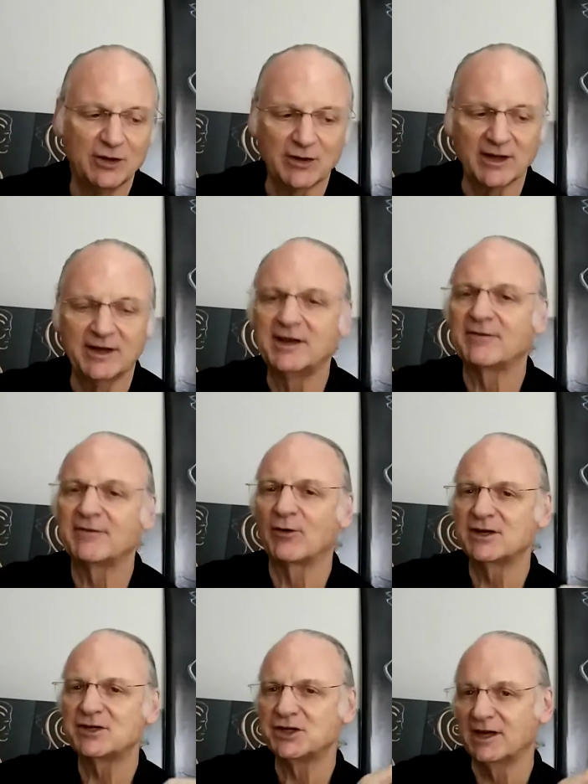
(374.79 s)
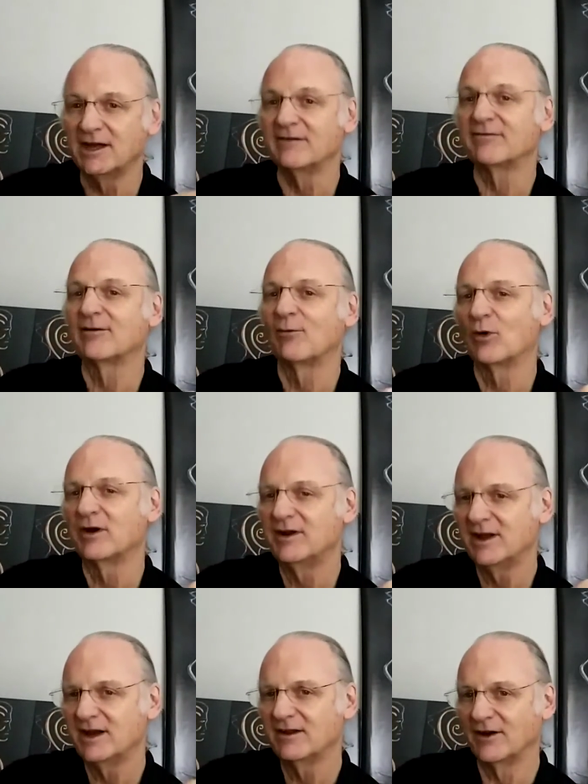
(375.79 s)
you can differentiate from one
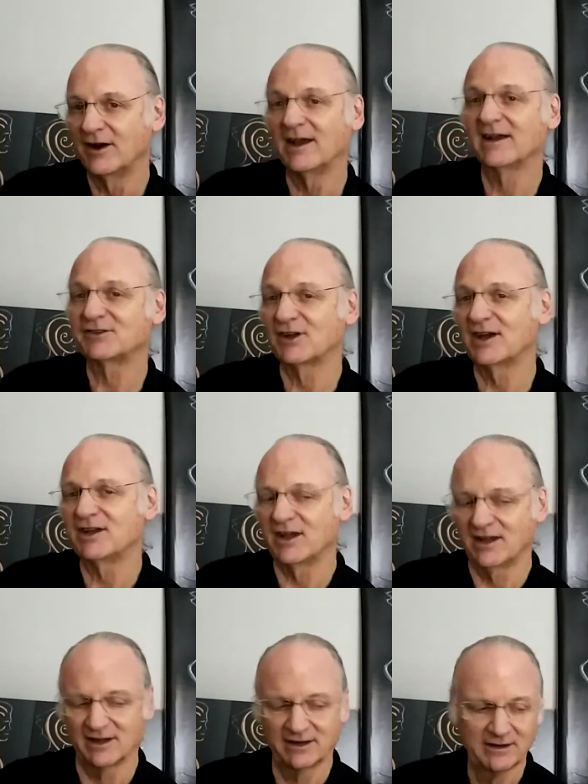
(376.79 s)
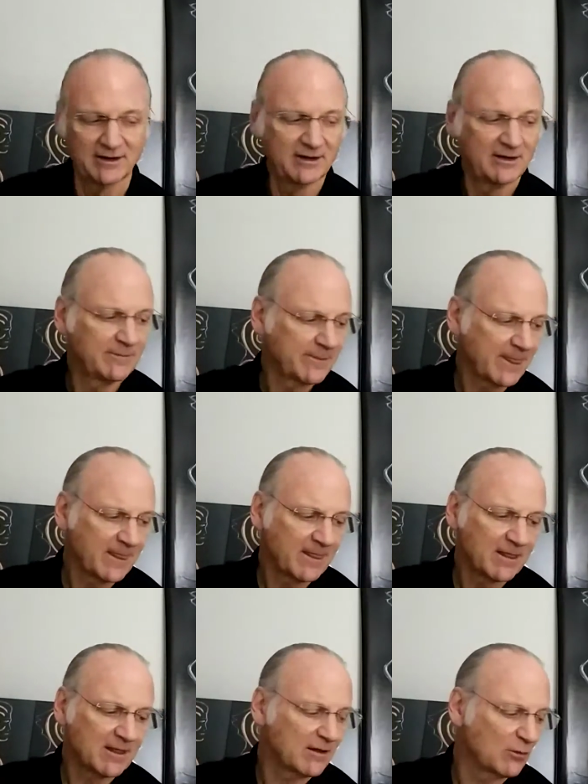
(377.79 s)
day to the next, I can,
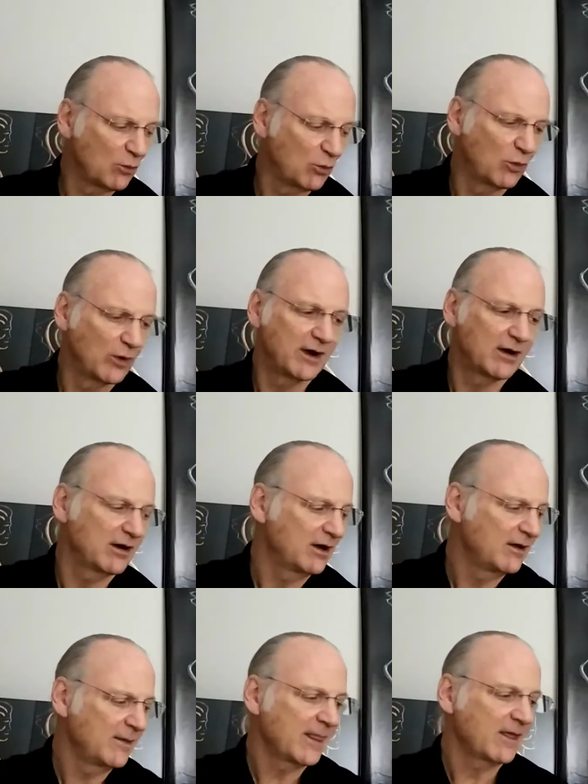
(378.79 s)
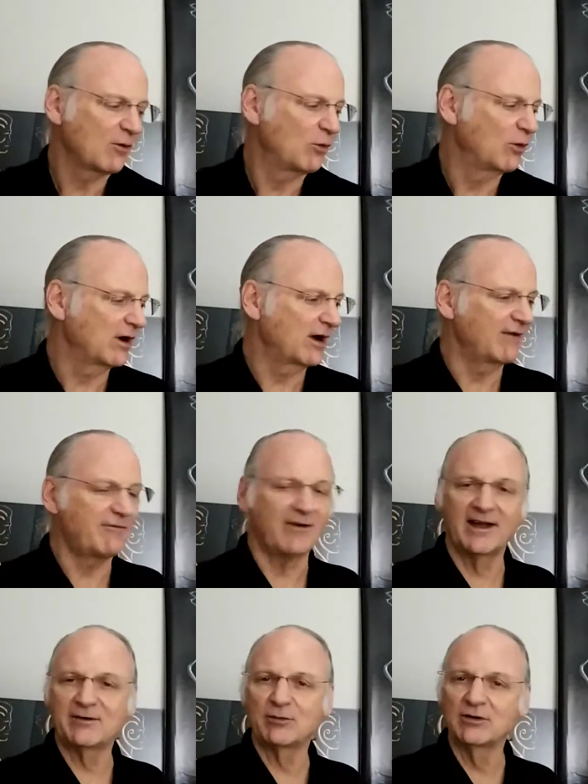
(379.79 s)
where I
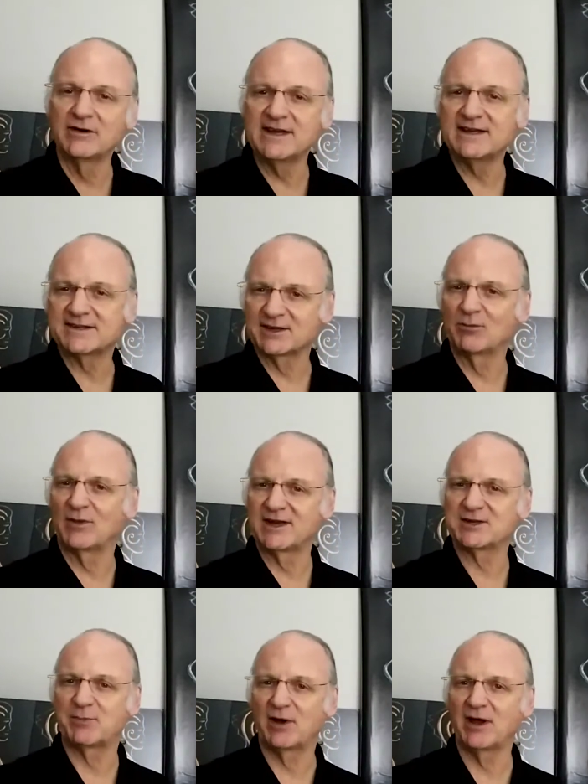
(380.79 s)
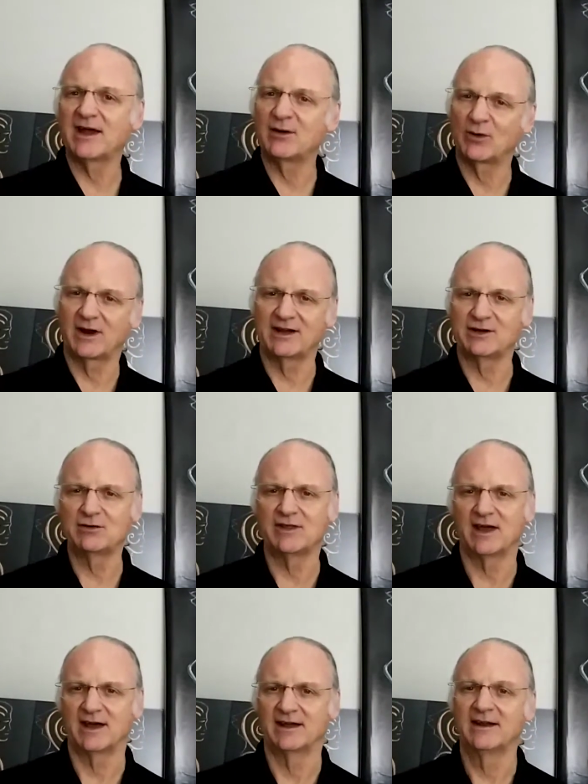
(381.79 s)
find release in my spine when I do
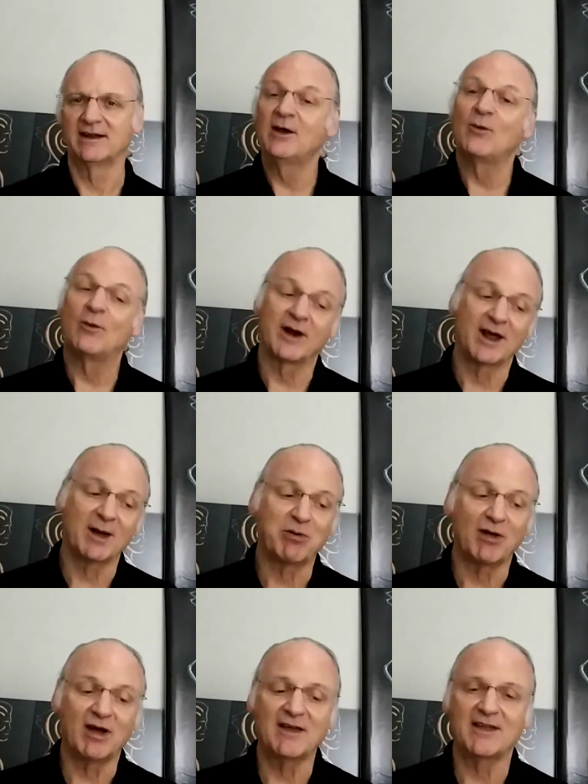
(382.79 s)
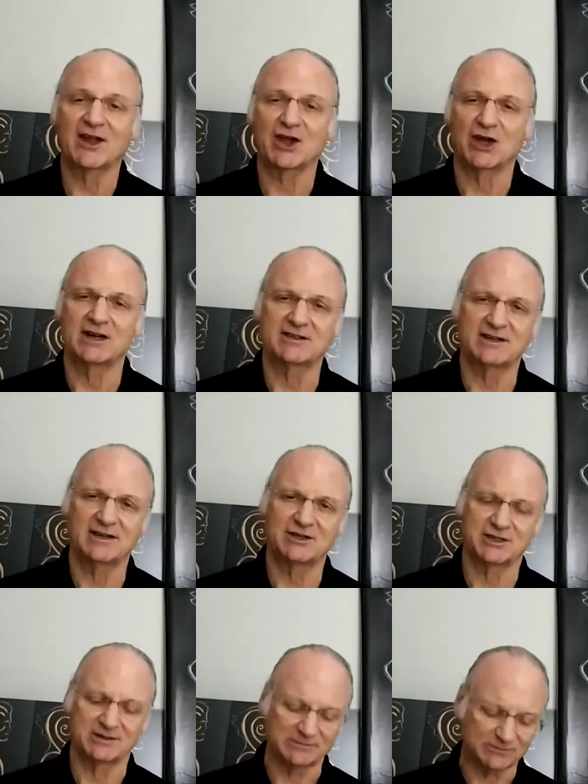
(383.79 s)
that, when I apply that kind of
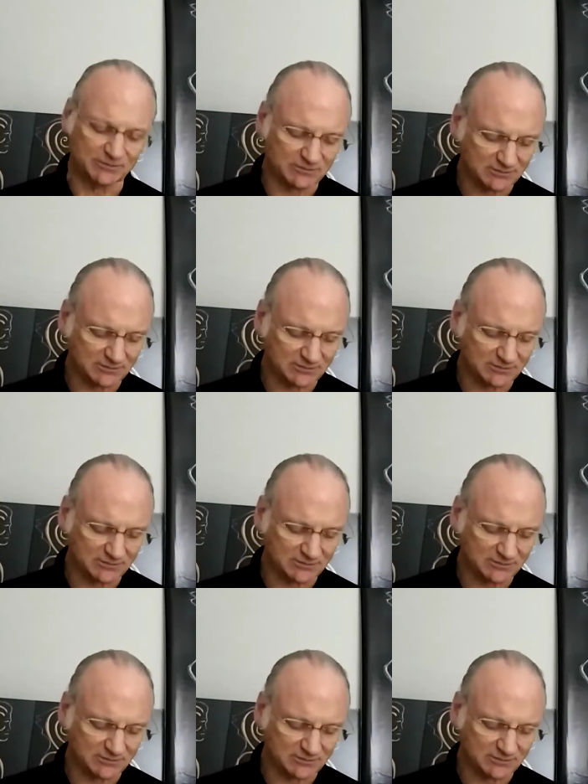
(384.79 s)
tension.